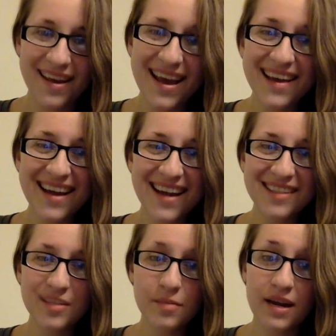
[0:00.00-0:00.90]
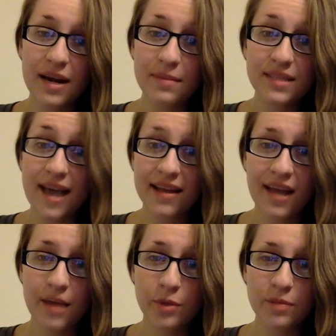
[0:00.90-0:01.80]
Hey guys, my name is
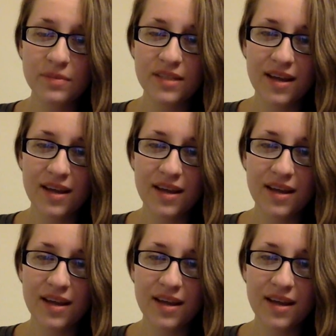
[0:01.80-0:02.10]
Allie Abrams,